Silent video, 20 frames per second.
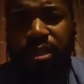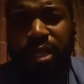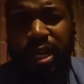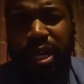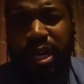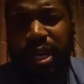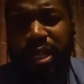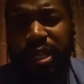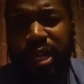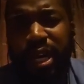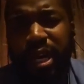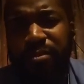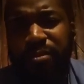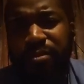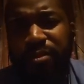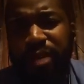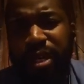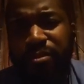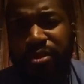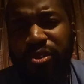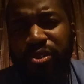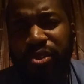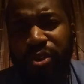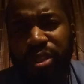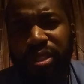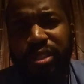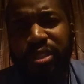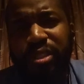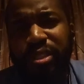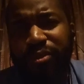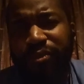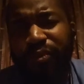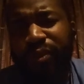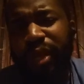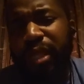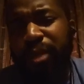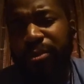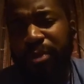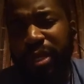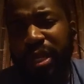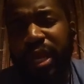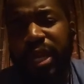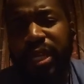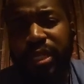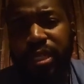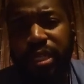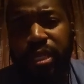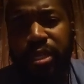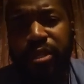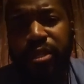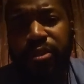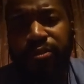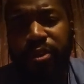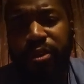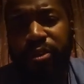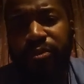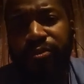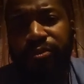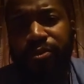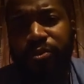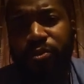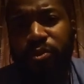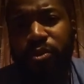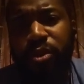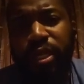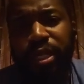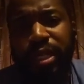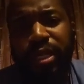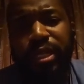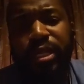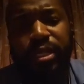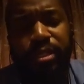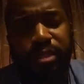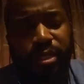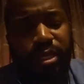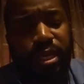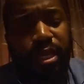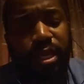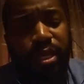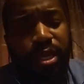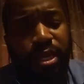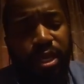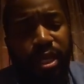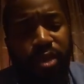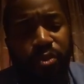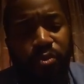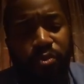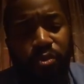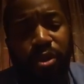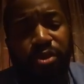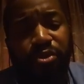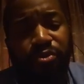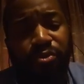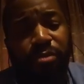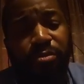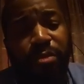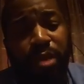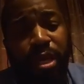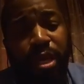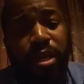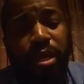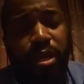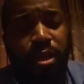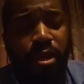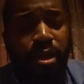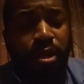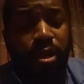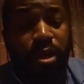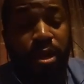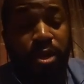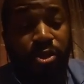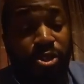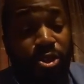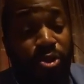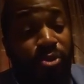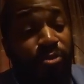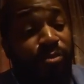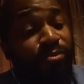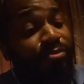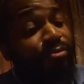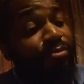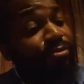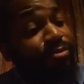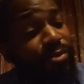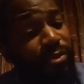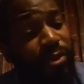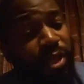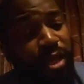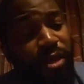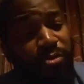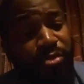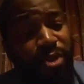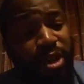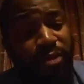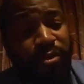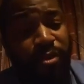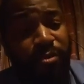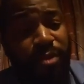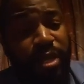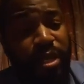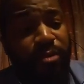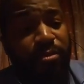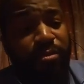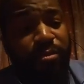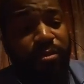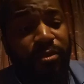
I'm starting to develop an idea of what it is that he wants from me. So pray for me.